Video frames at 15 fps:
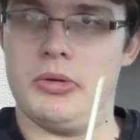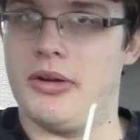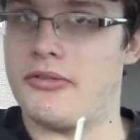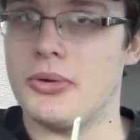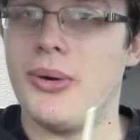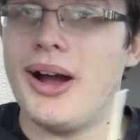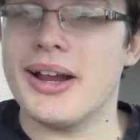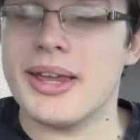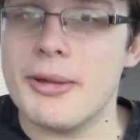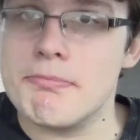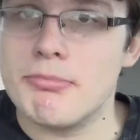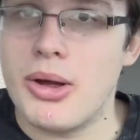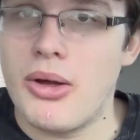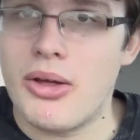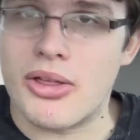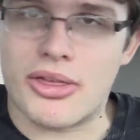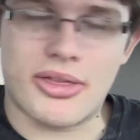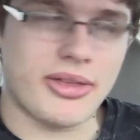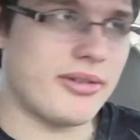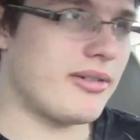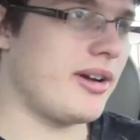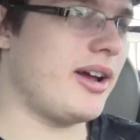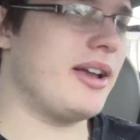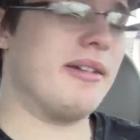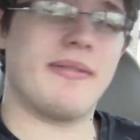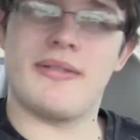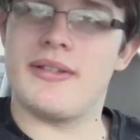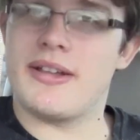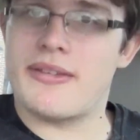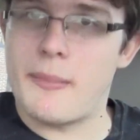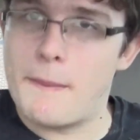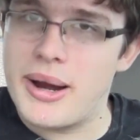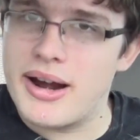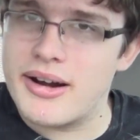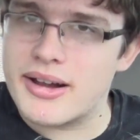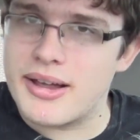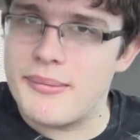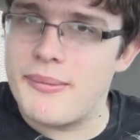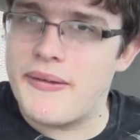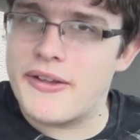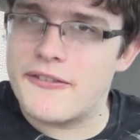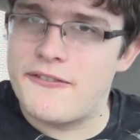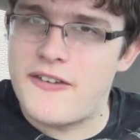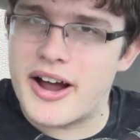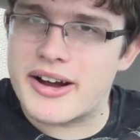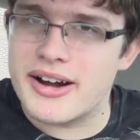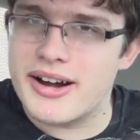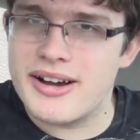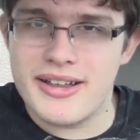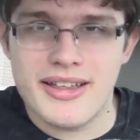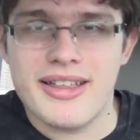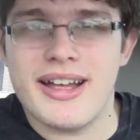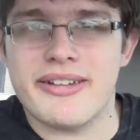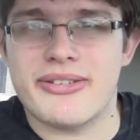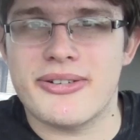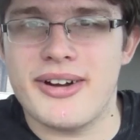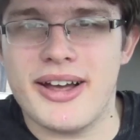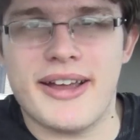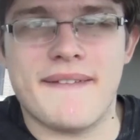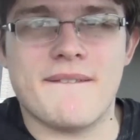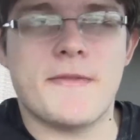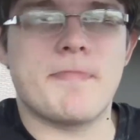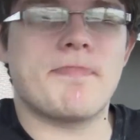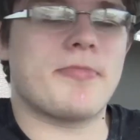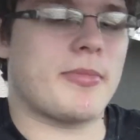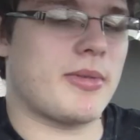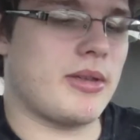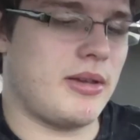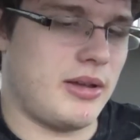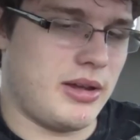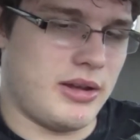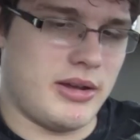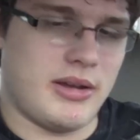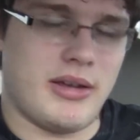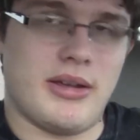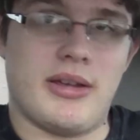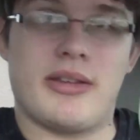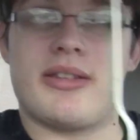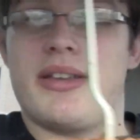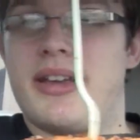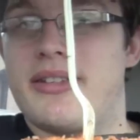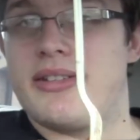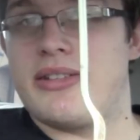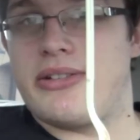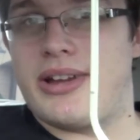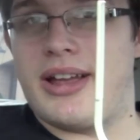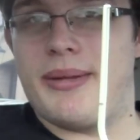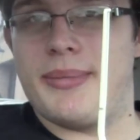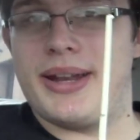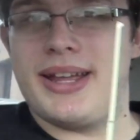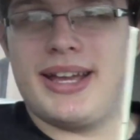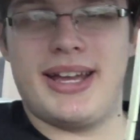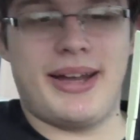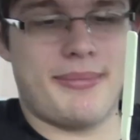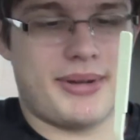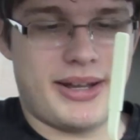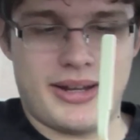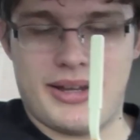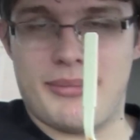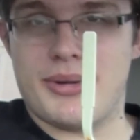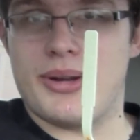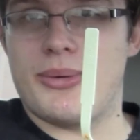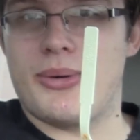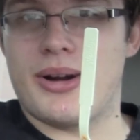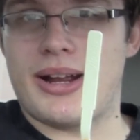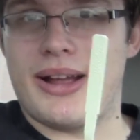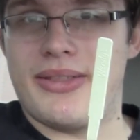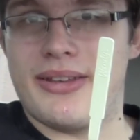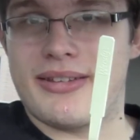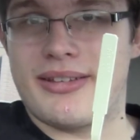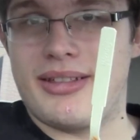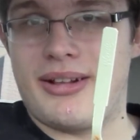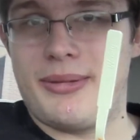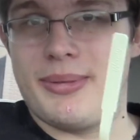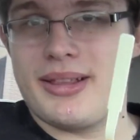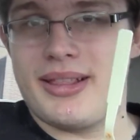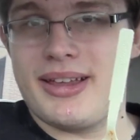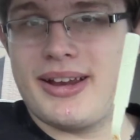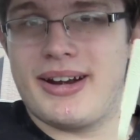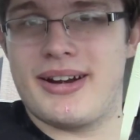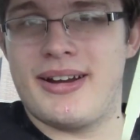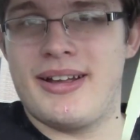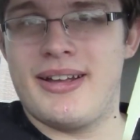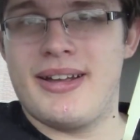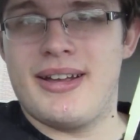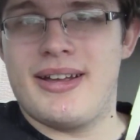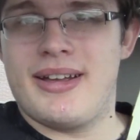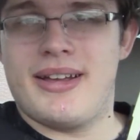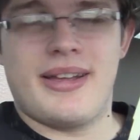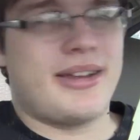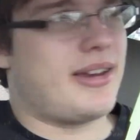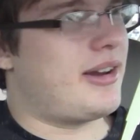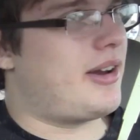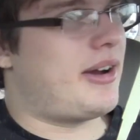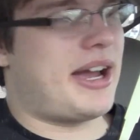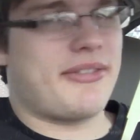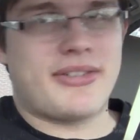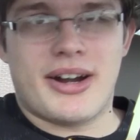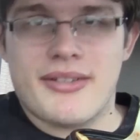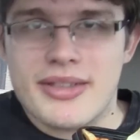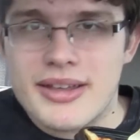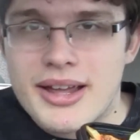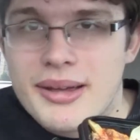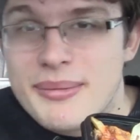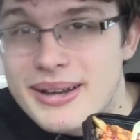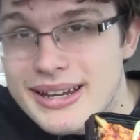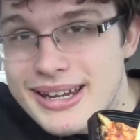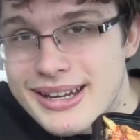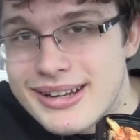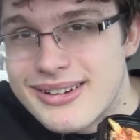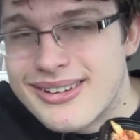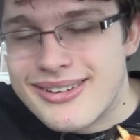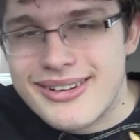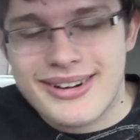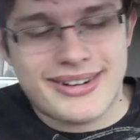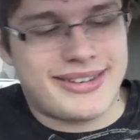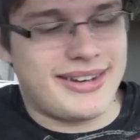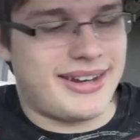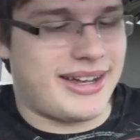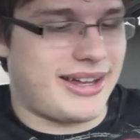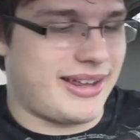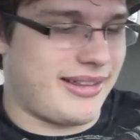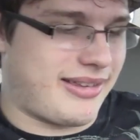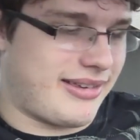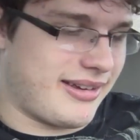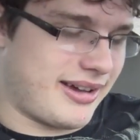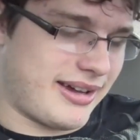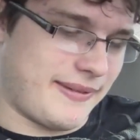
Or if you want, get both, right? It's America, motherfucker. That's right. So, ladies and gentlemen, I'm gonna work on this a little bit later. You know, after everything I've been eating earlier today, it's